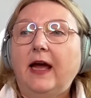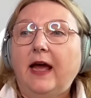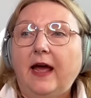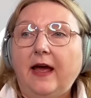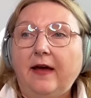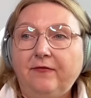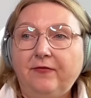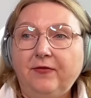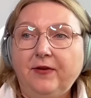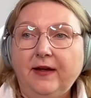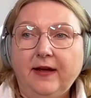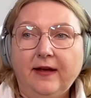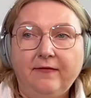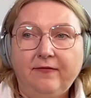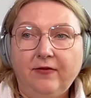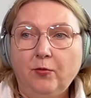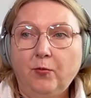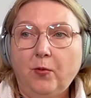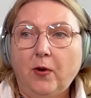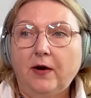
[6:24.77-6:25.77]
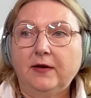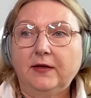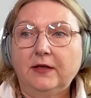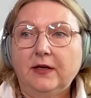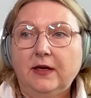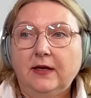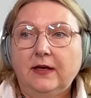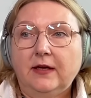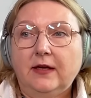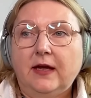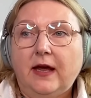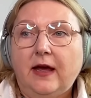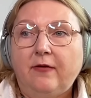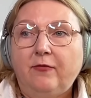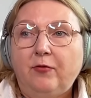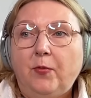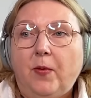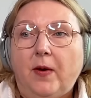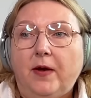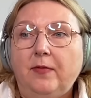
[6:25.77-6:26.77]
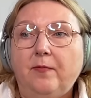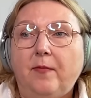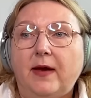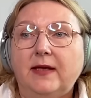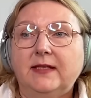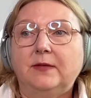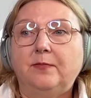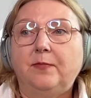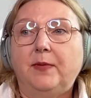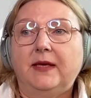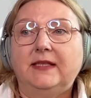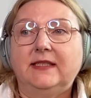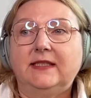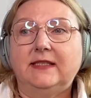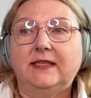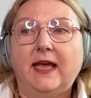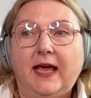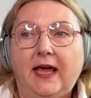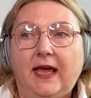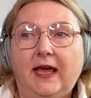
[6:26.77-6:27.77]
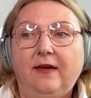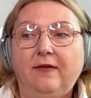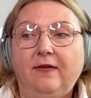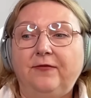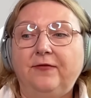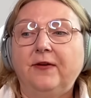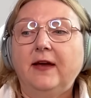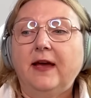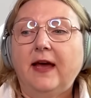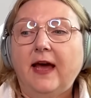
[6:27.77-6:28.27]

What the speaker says: everyone must be safe,